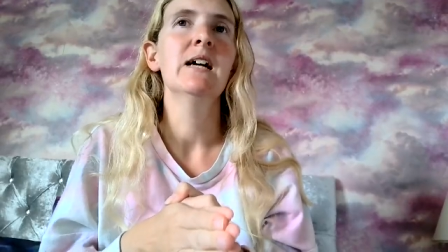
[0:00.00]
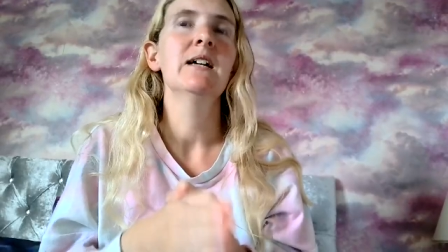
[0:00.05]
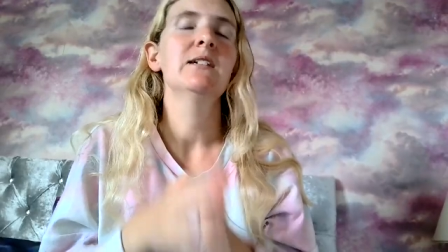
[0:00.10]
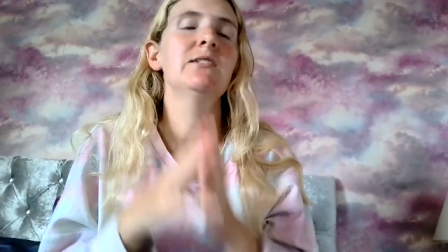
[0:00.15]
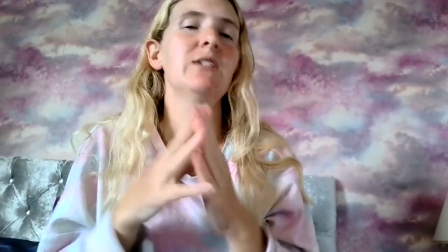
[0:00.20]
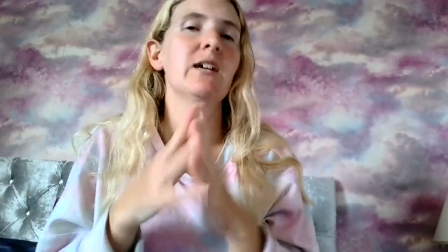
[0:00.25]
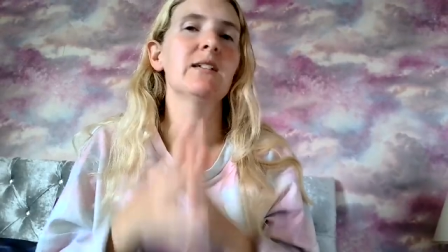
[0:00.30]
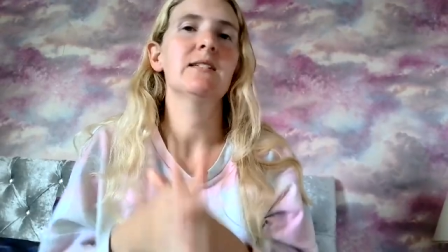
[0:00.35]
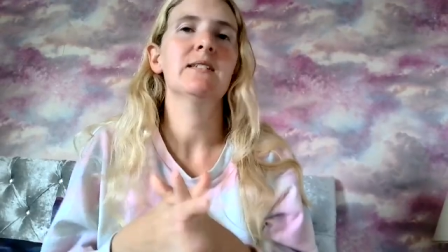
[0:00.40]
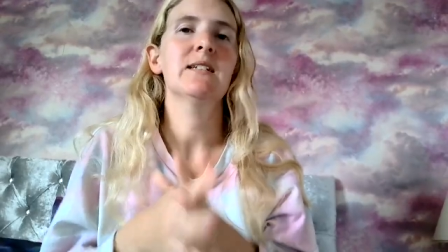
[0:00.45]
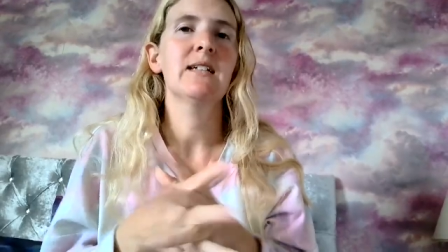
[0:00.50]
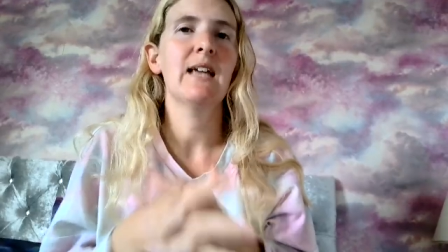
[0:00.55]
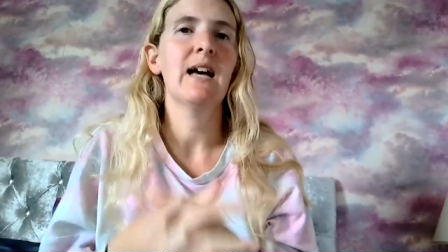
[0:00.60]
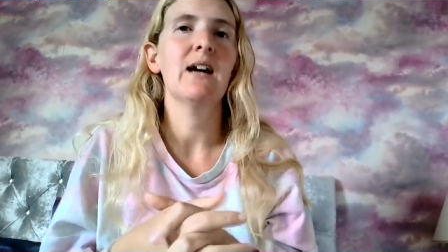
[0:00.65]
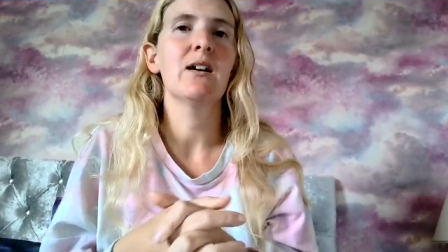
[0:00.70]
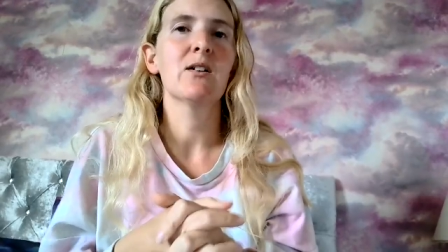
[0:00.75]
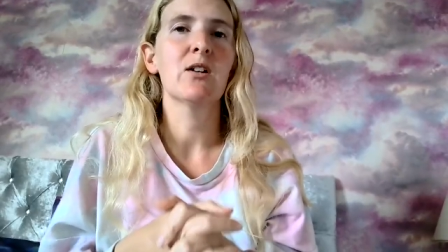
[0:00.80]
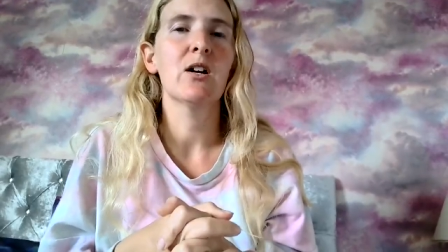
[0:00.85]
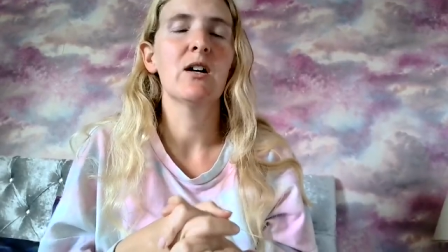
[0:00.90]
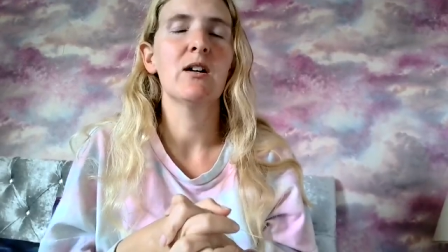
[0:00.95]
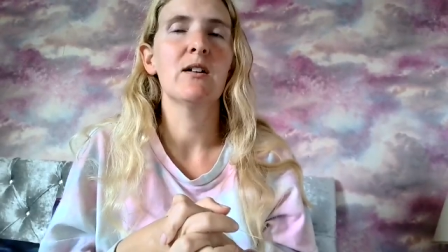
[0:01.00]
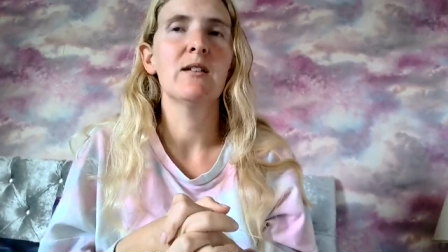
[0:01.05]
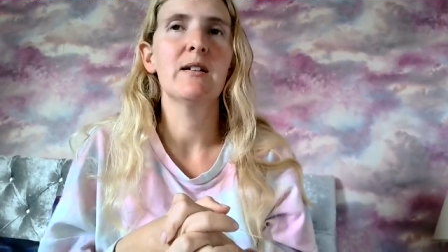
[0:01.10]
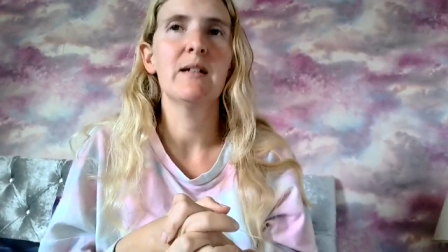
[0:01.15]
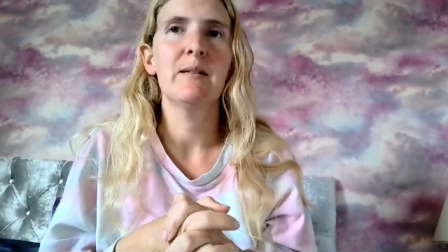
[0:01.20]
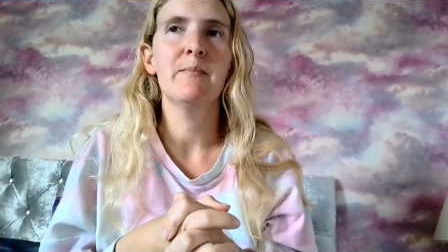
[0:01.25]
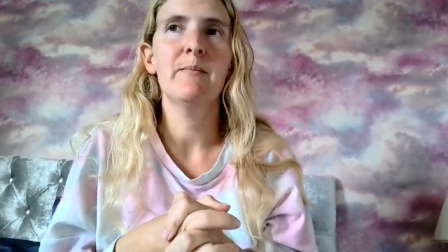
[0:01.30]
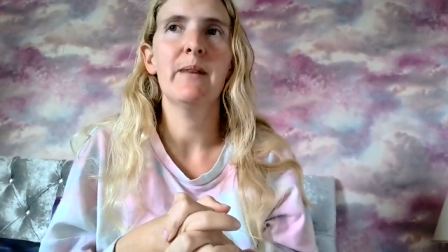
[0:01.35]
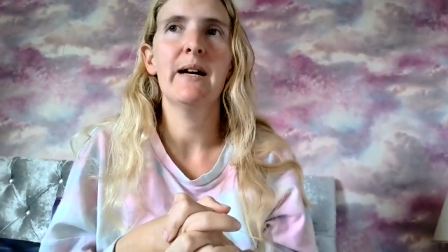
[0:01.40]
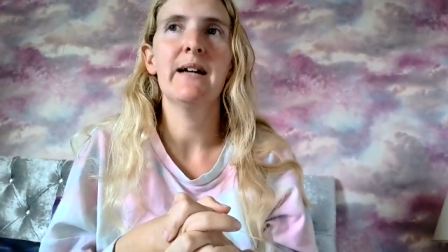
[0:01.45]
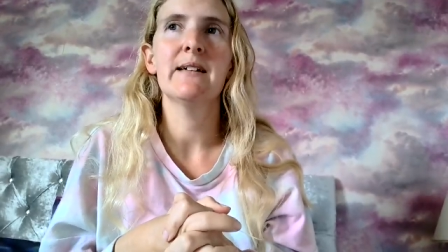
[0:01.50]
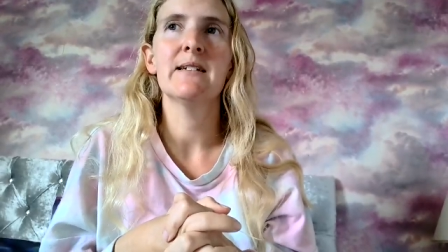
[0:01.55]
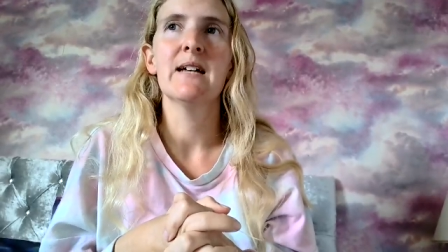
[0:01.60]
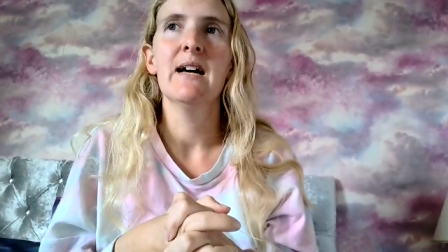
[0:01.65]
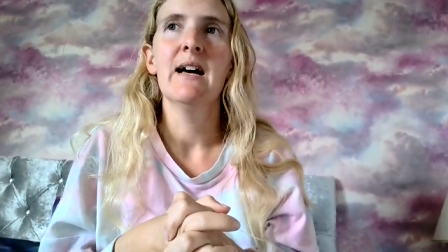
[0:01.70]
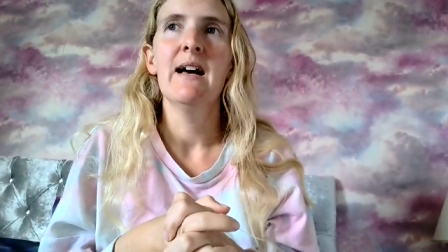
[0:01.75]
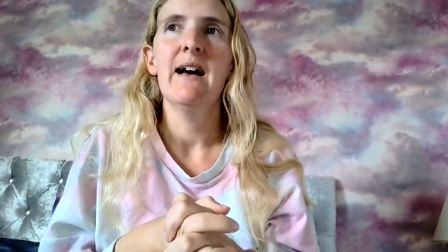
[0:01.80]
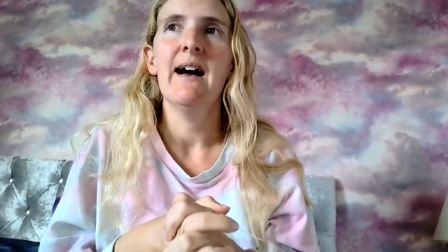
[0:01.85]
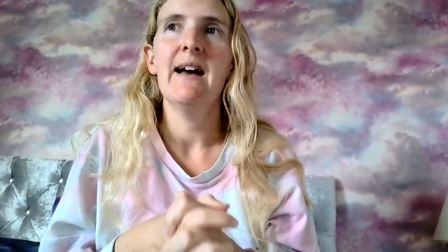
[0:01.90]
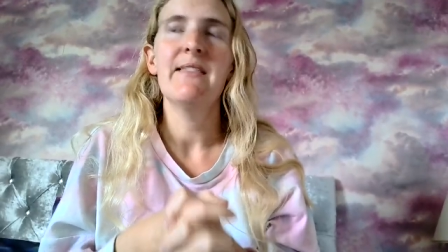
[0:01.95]
just to get a girl in bed
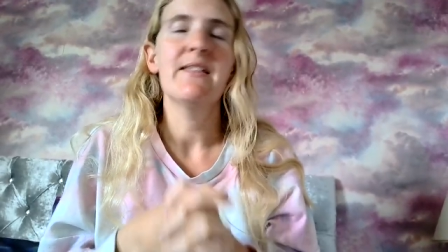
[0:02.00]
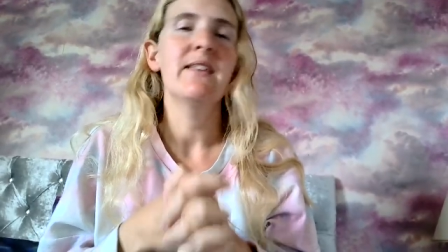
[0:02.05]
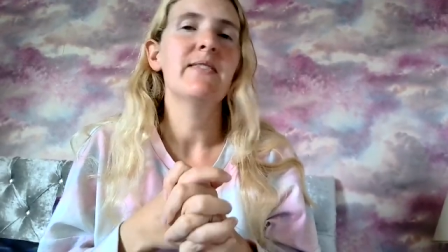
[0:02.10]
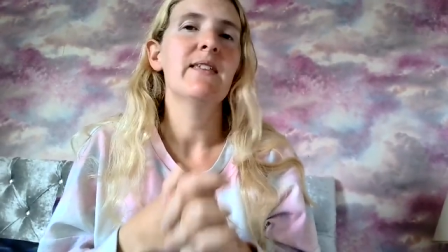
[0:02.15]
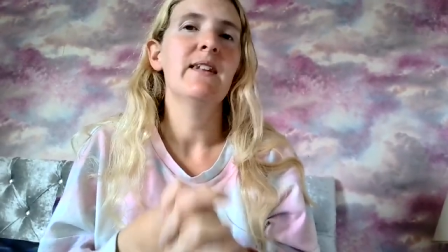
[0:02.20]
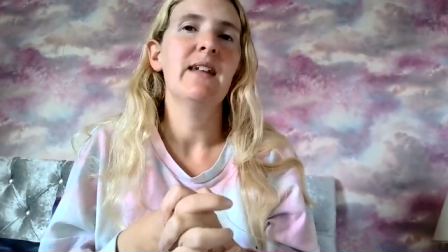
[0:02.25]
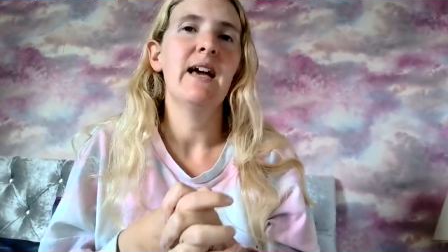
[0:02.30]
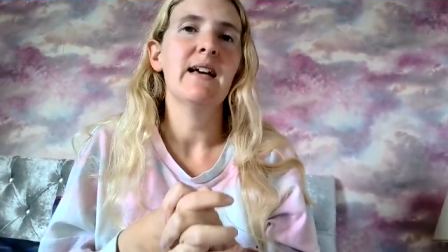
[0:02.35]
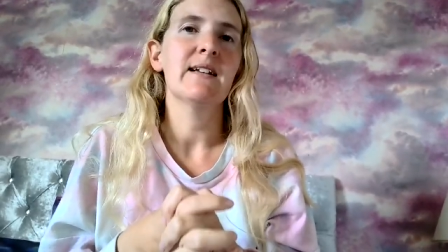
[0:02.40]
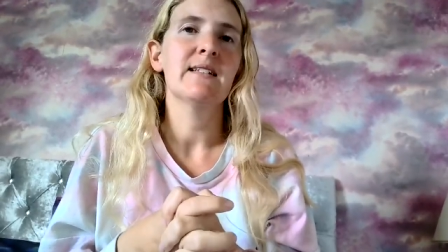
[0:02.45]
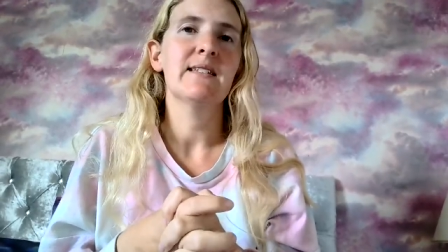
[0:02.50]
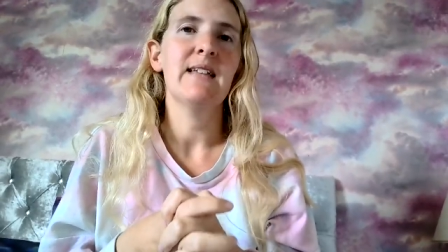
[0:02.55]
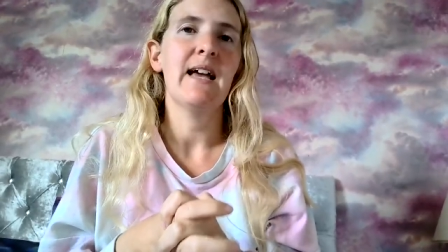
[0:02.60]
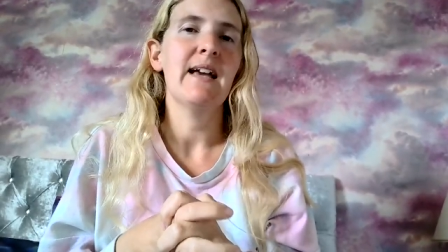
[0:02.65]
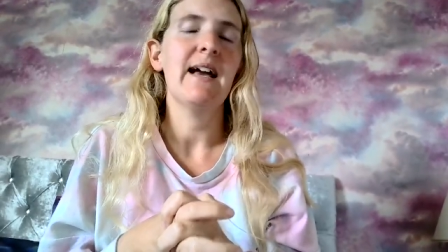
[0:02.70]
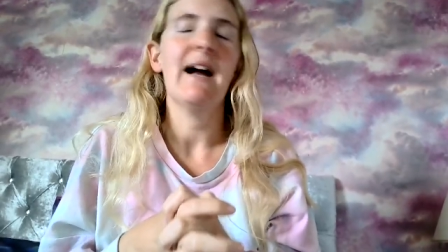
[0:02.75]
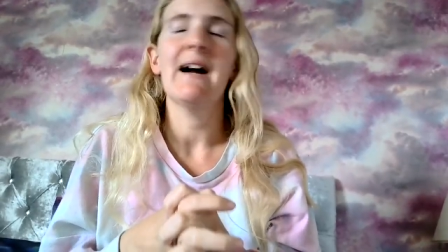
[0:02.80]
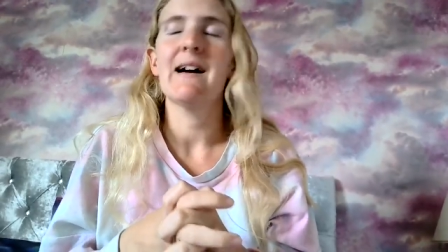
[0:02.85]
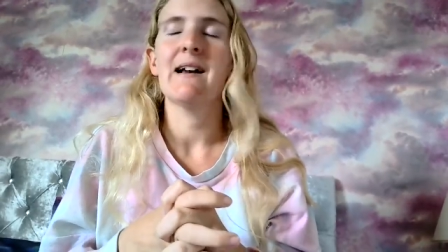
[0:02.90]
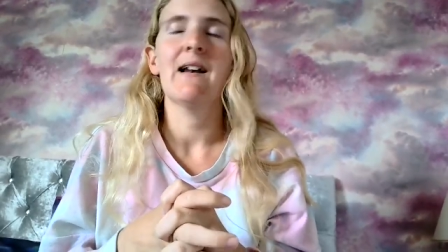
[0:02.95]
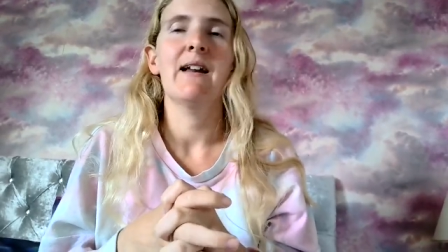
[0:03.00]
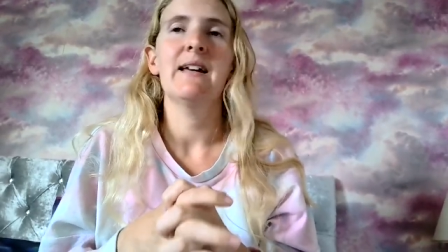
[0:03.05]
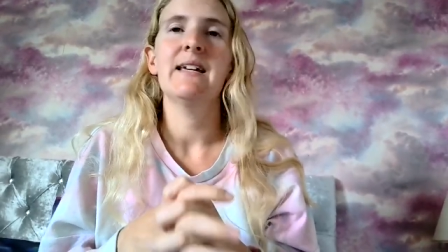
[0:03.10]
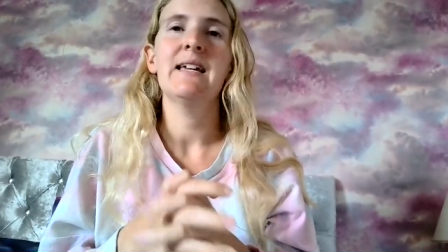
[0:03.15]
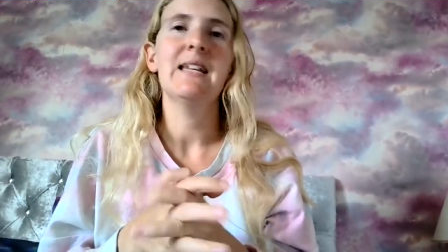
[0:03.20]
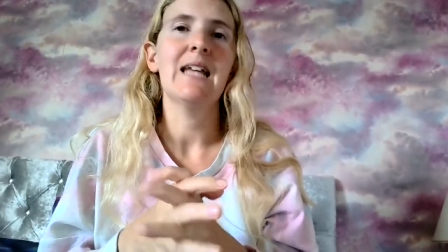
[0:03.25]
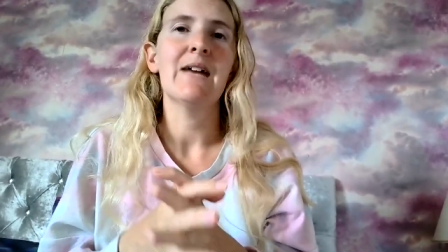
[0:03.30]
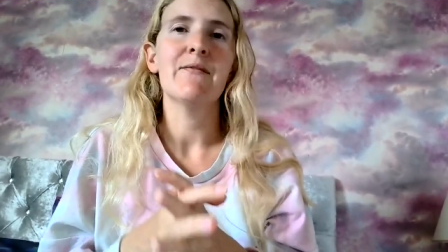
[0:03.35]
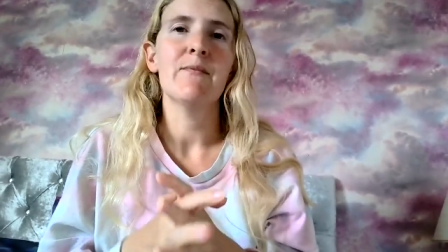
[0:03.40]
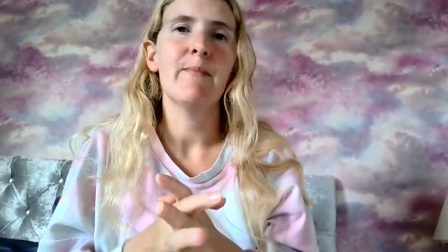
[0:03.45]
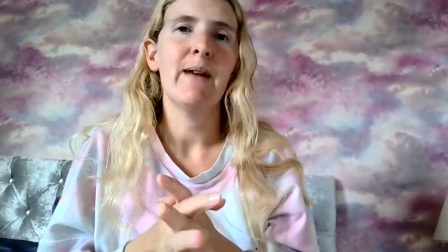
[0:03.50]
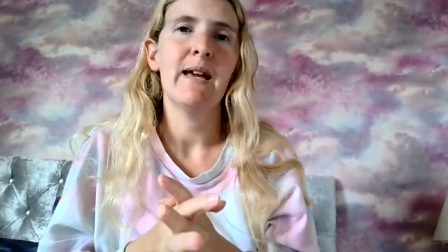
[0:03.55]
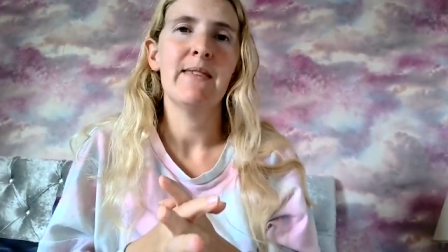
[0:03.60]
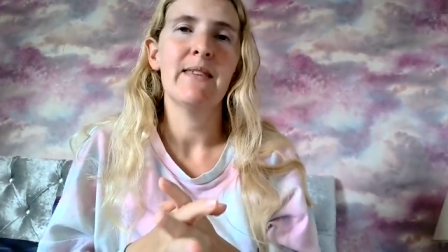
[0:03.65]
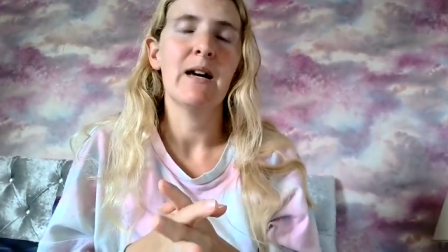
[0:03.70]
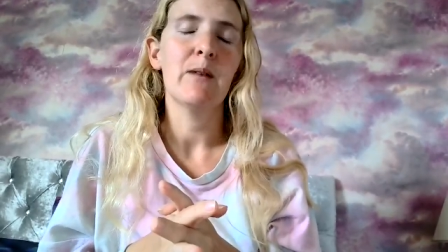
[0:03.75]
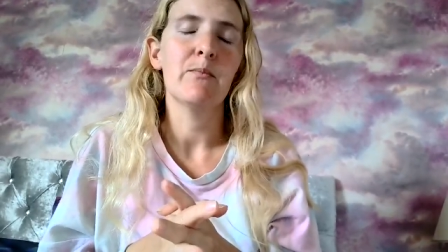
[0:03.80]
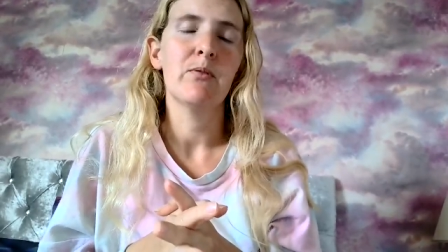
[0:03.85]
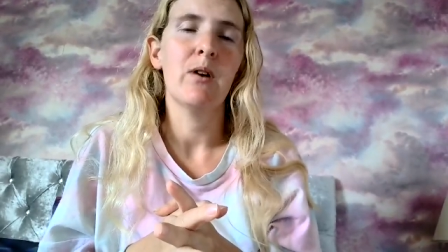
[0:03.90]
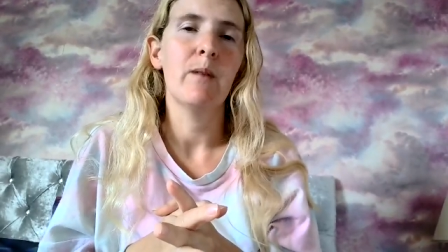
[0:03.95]
and then the next day act like he never
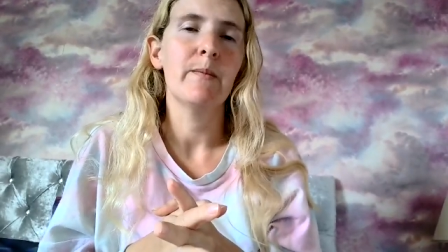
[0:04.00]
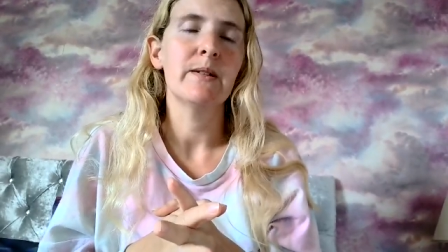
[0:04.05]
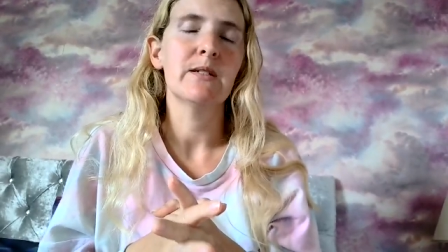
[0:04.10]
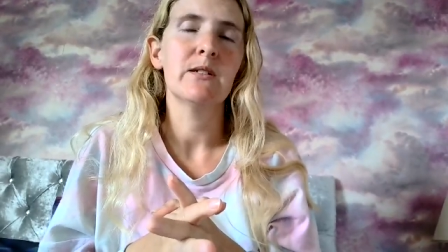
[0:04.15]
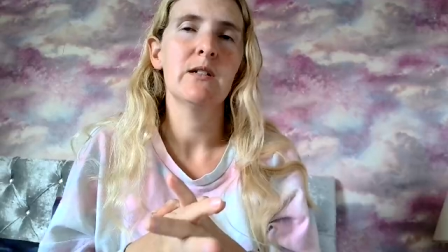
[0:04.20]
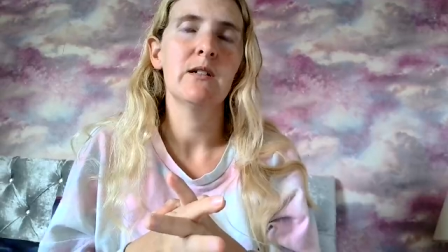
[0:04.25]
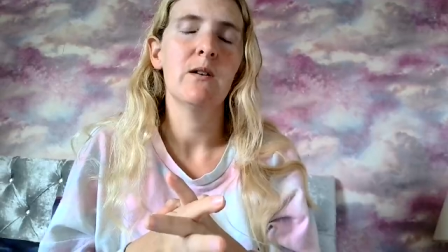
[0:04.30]
made that promise.